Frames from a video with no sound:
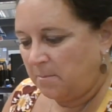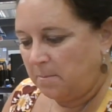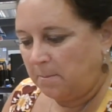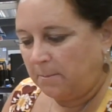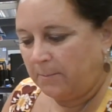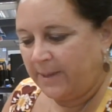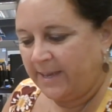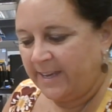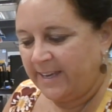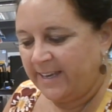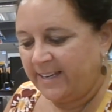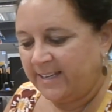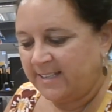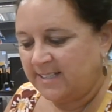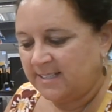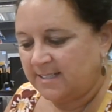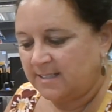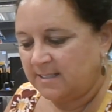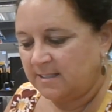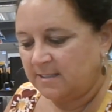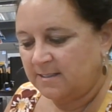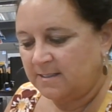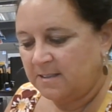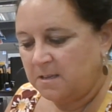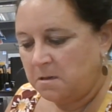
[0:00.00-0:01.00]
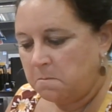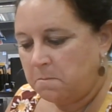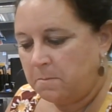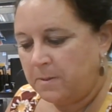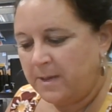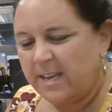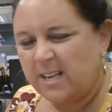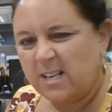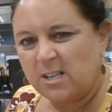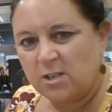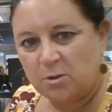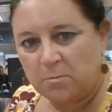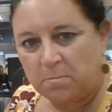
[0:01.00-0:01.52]
Pigs.
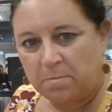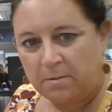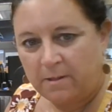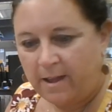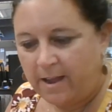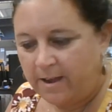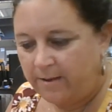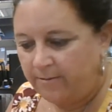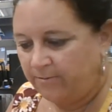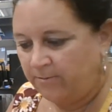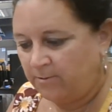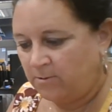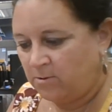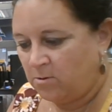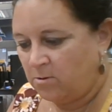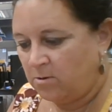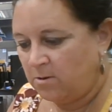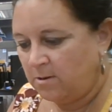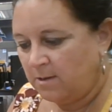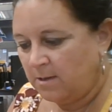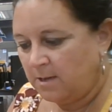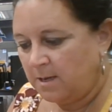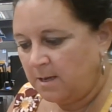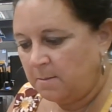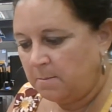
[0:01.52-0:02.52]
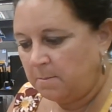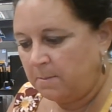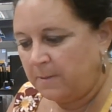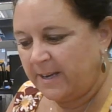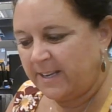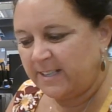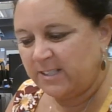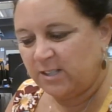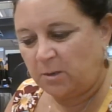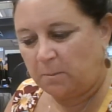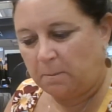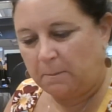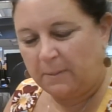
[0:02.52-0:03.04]
Pigs are playful.
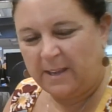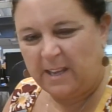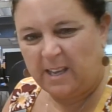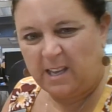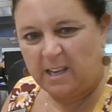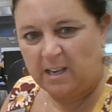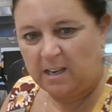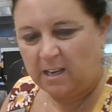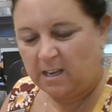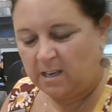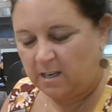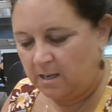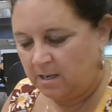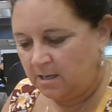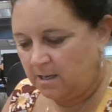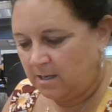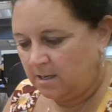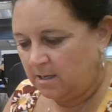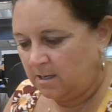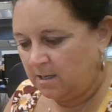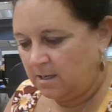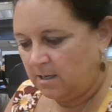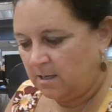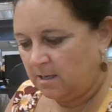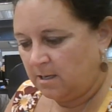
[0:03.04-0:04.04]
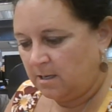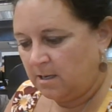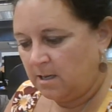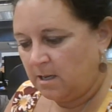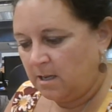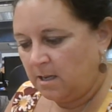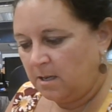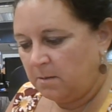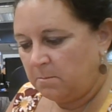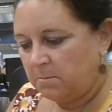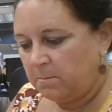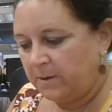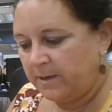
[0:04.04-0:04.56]
Pigs are pink.
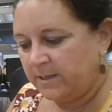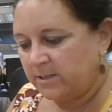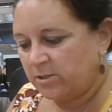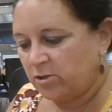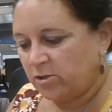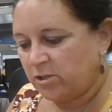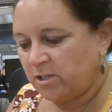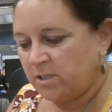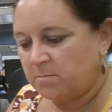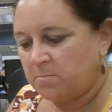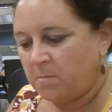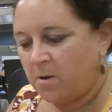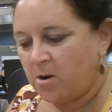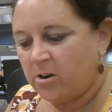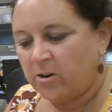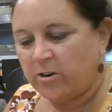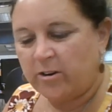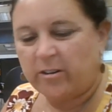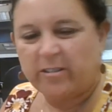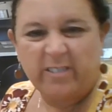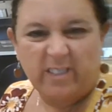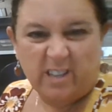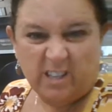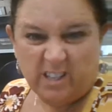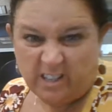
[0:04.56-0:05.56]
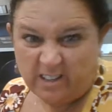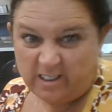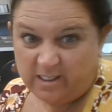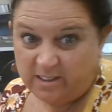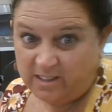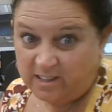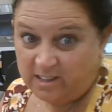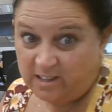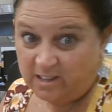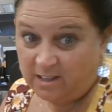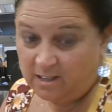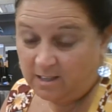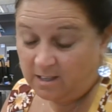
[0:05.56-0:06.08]
Pigs are smarter than you
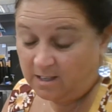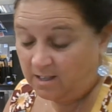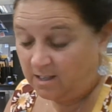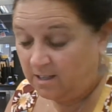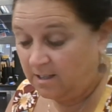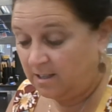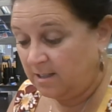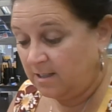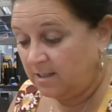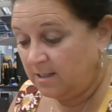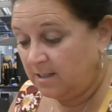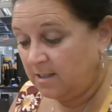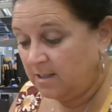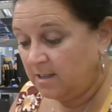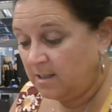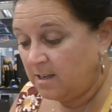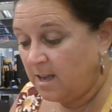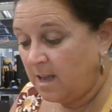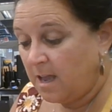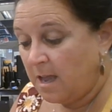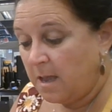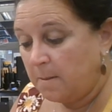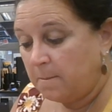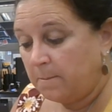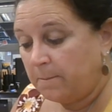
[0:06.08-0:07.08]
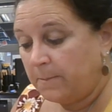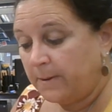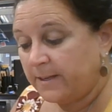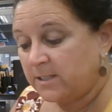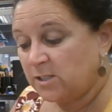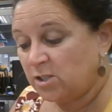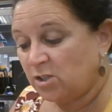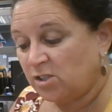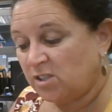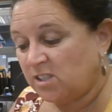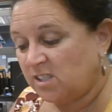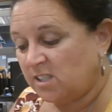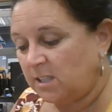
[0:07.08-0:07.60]
think.
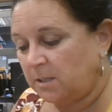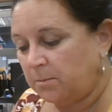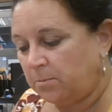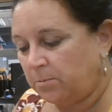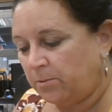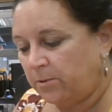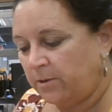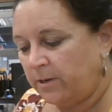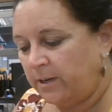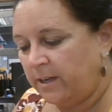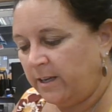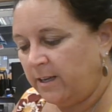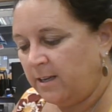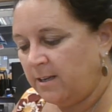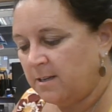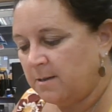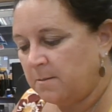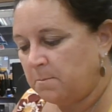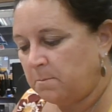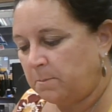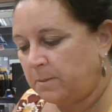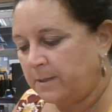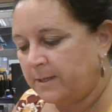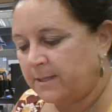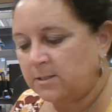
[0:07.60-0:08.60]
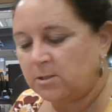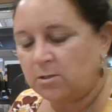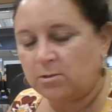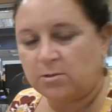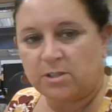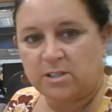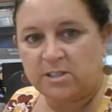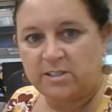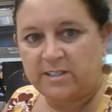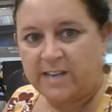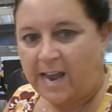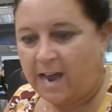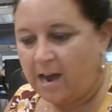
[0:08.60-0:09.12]
Pigs are slippery. Pigs are
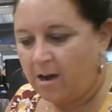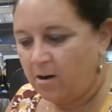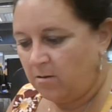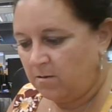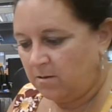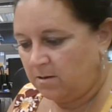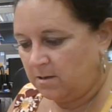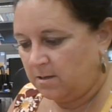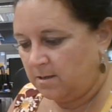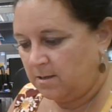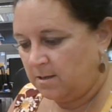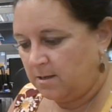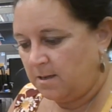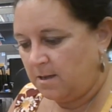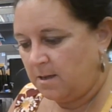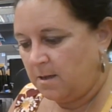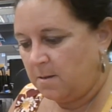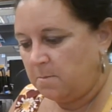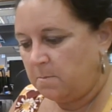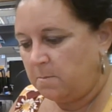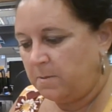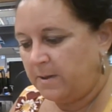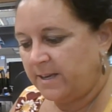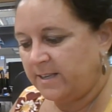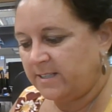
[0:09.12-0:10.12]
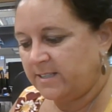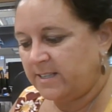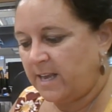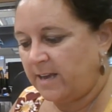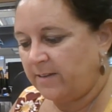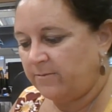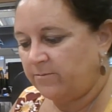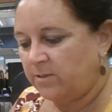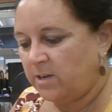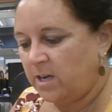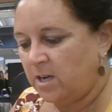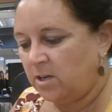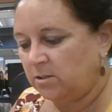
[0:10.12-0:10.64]
stout. Pigs
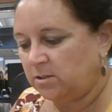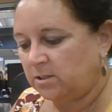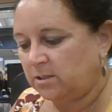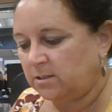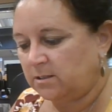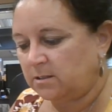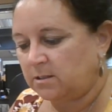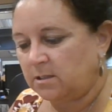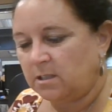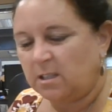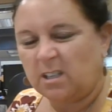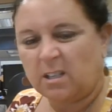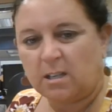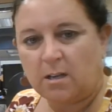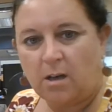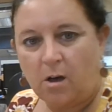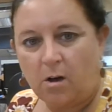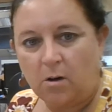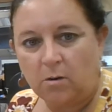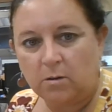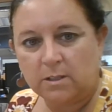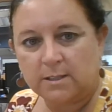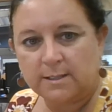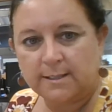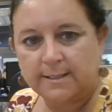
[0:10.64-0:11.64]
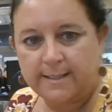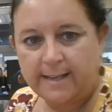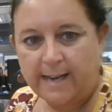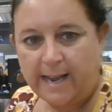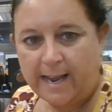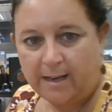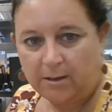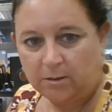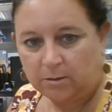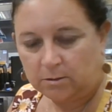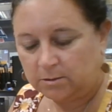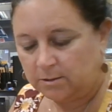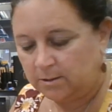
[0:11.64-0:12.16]
have noses called a
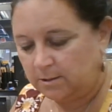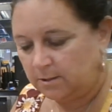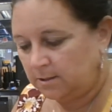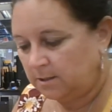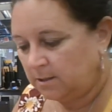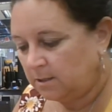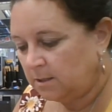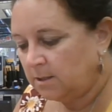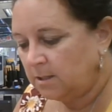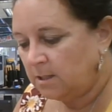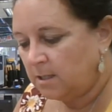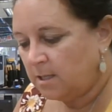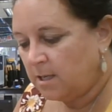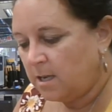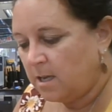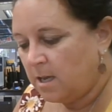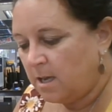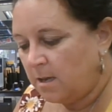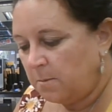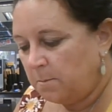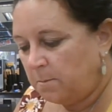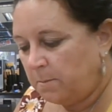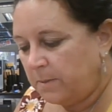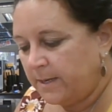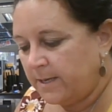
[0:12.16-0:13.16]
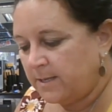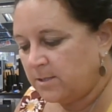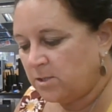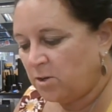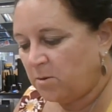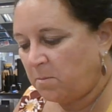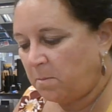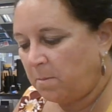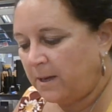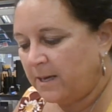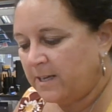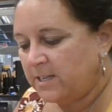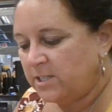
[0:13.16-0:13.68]
snout. Pigs
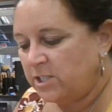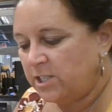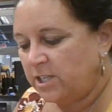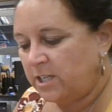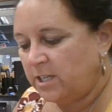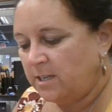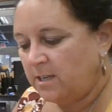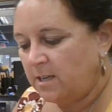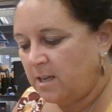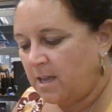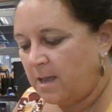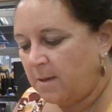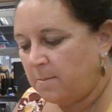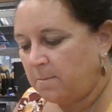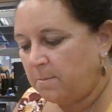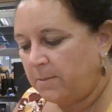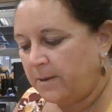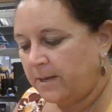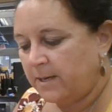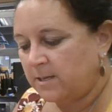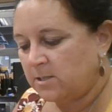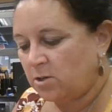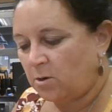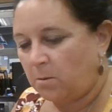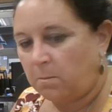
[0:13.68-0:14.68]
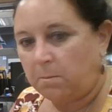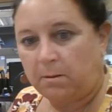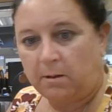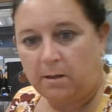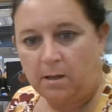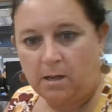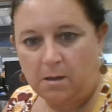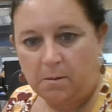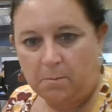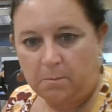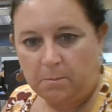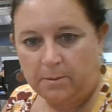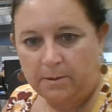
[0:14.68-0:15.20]
are pudgy and pigs are
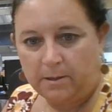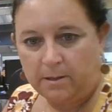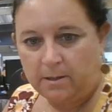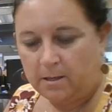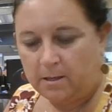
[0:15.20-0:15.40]
plump.